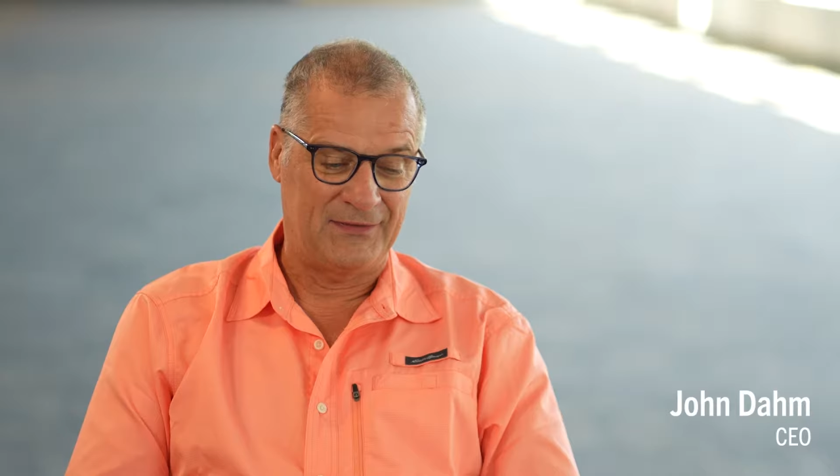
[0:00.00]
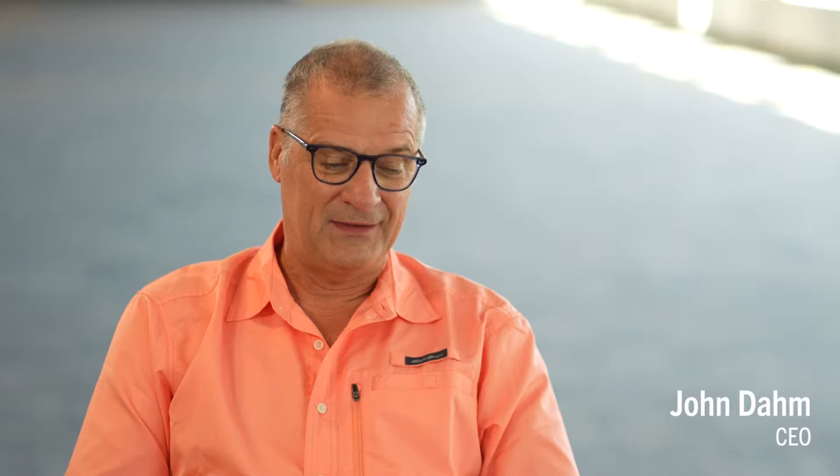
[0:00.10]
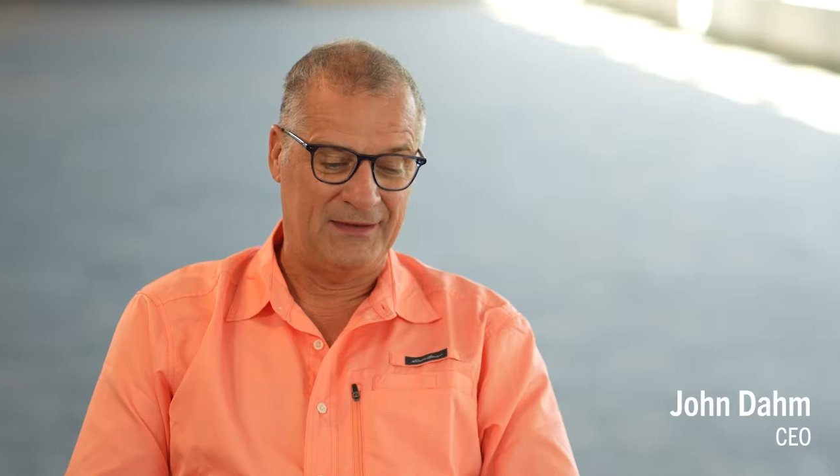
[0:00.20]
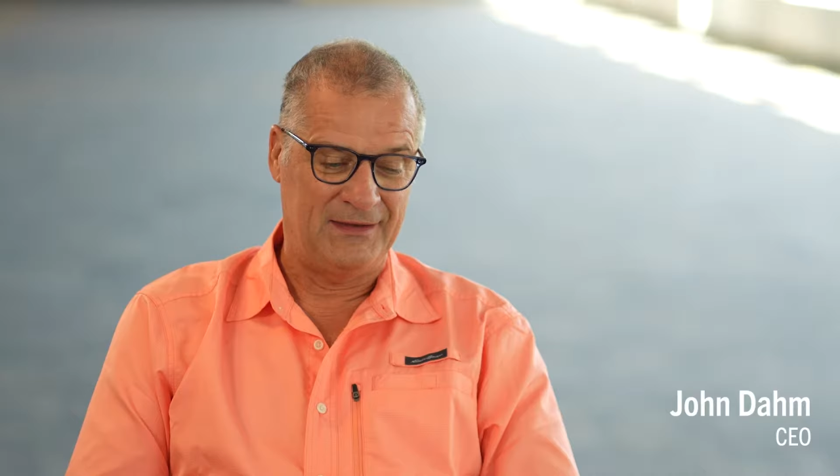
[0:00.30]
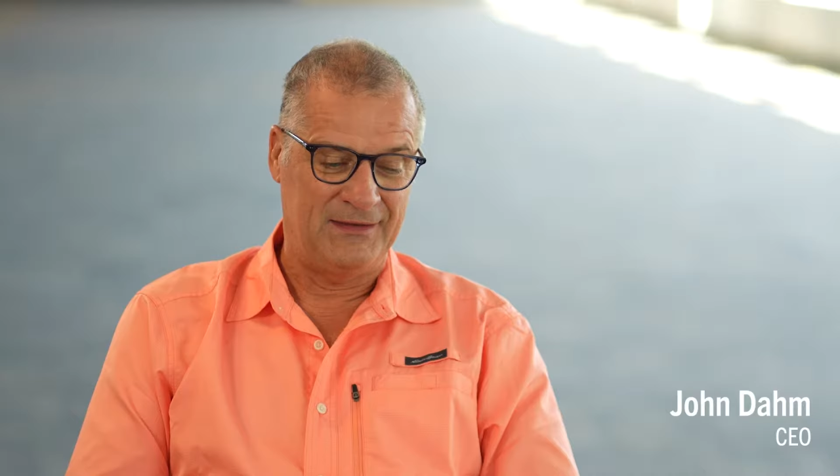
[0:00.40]

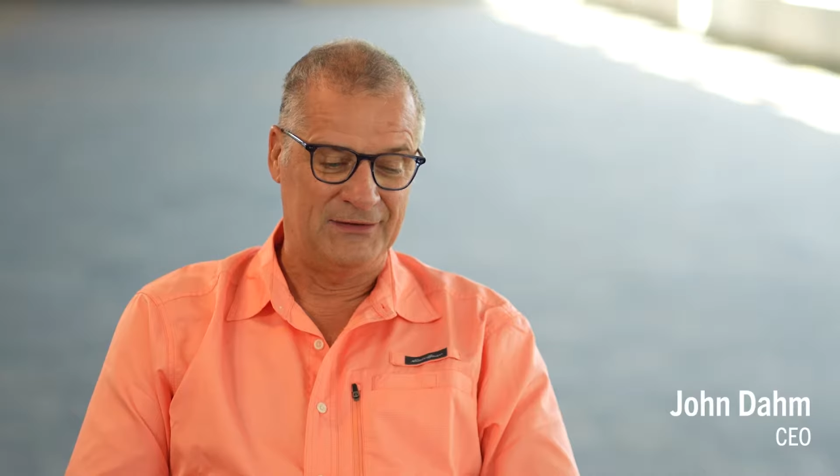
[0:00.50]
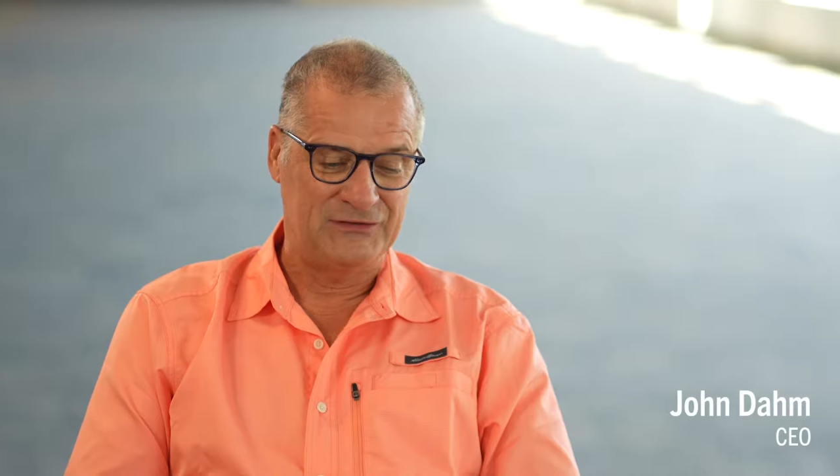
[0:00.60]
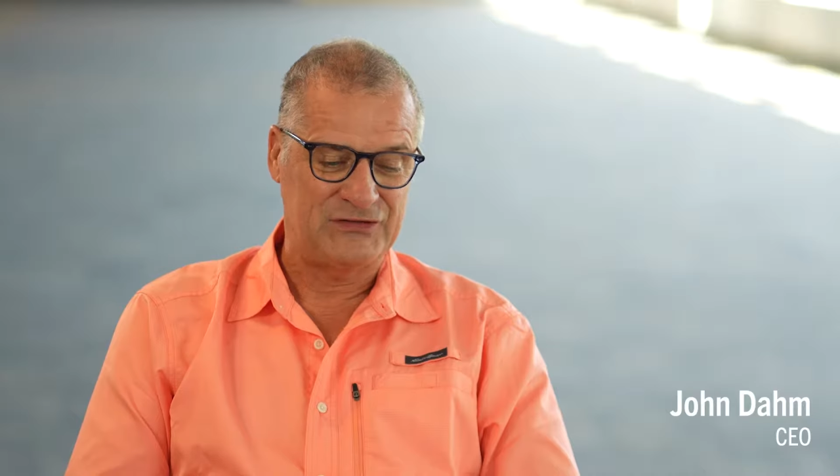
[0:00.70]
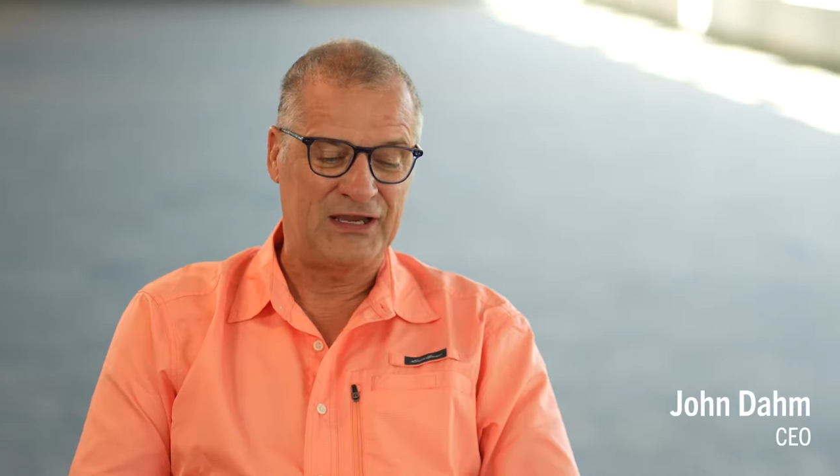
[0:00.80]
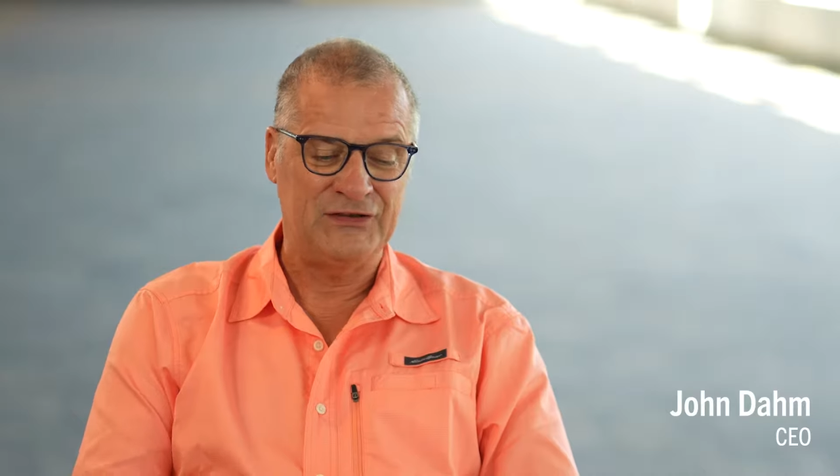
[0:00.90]
The
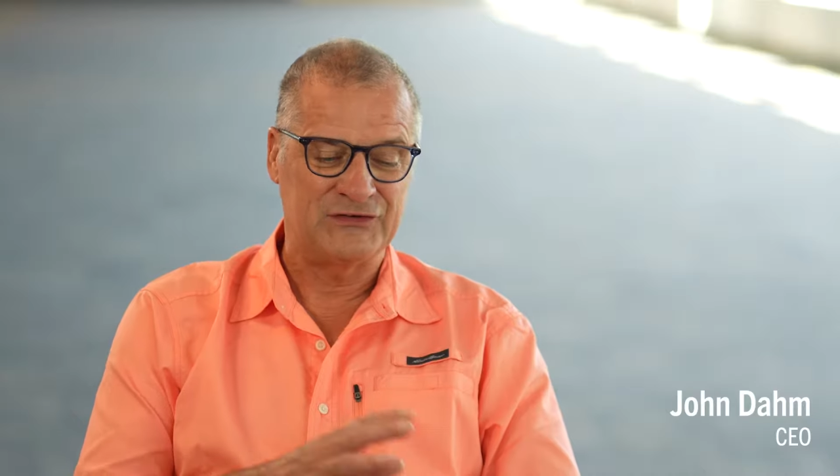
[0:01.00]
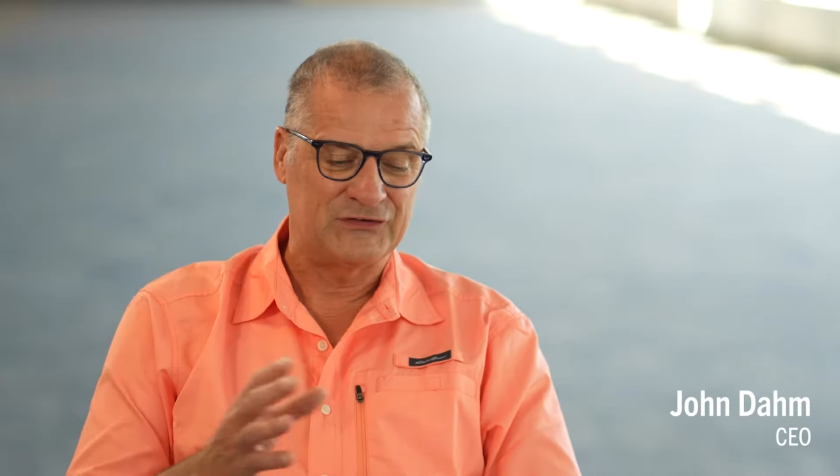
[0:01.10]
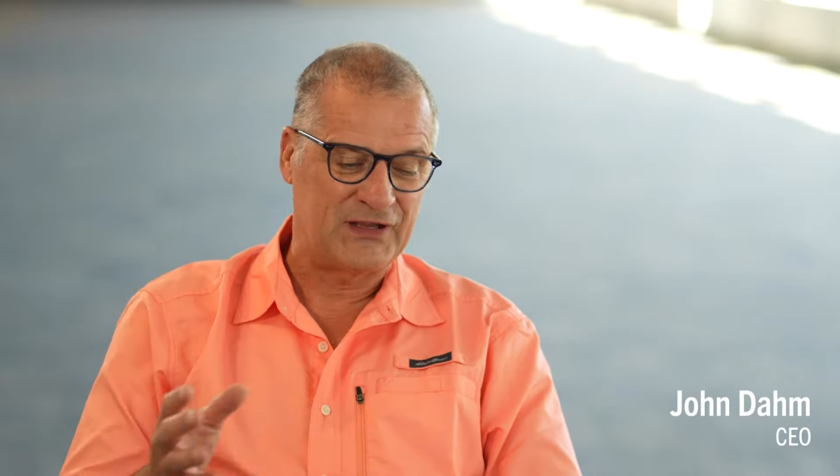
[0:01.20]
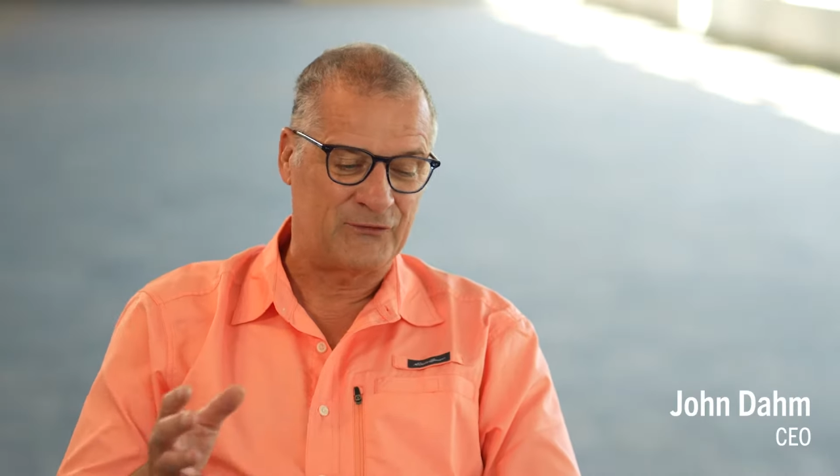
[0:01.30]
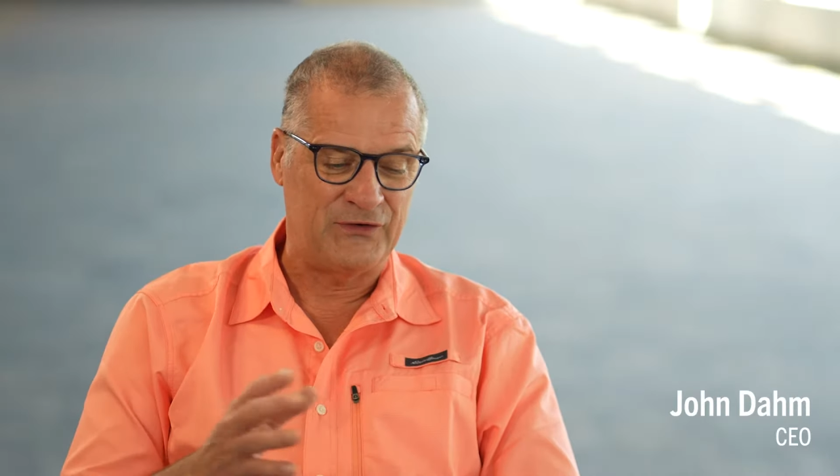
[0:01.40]
changes
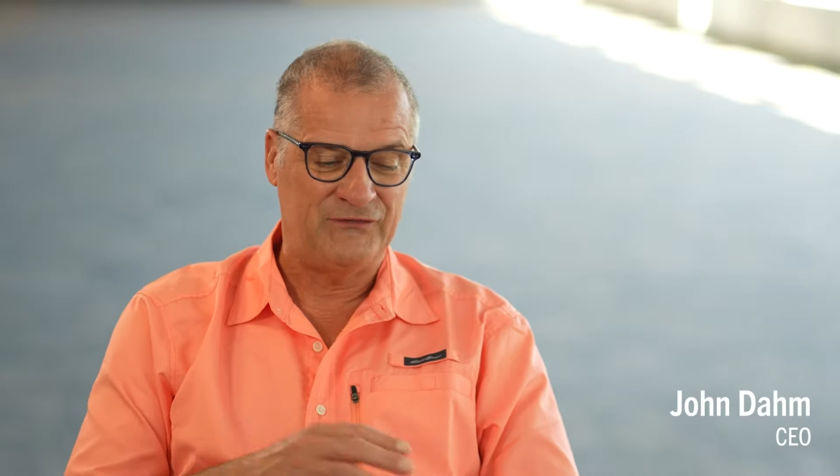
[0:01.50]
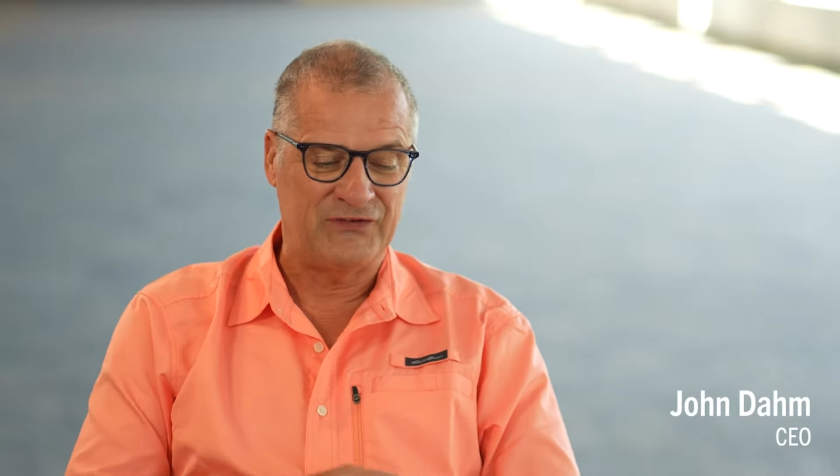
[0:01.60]
that we've